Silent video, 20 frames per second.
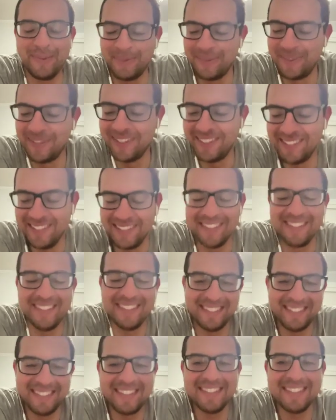That was the
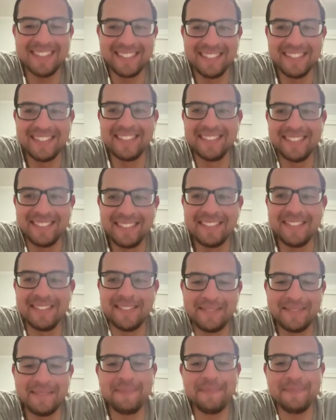pinnacle of
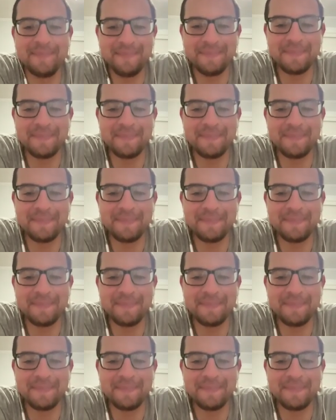sports